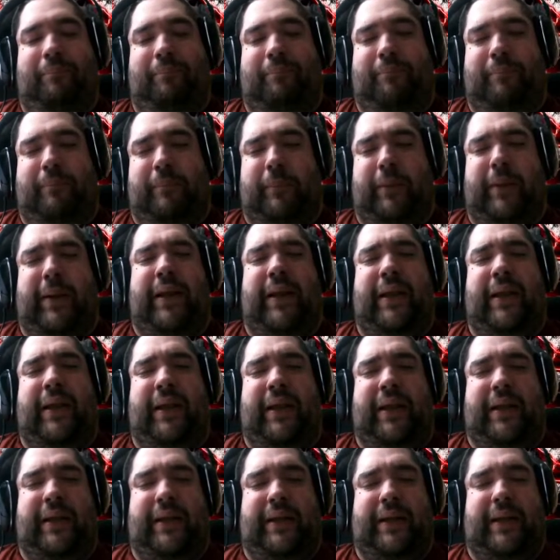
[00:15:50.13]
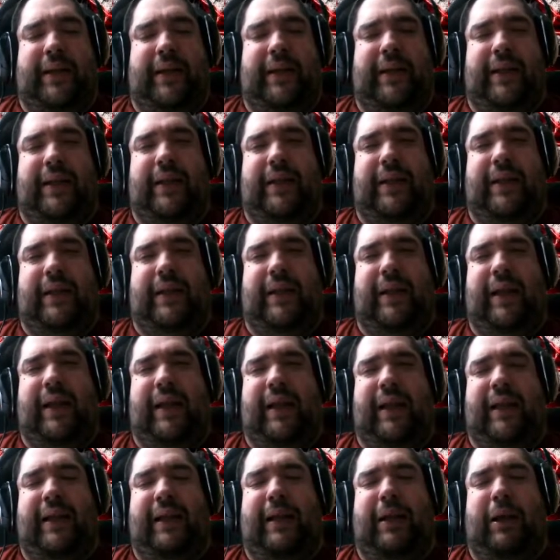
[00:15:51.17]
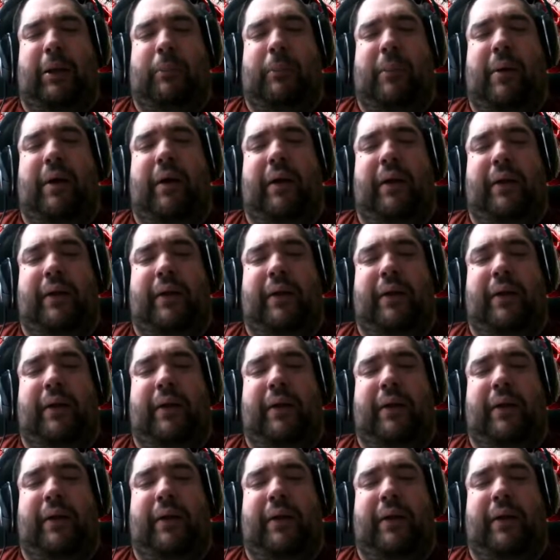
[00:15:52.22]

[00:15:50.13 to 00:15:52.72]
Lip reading: Really? Like, come on.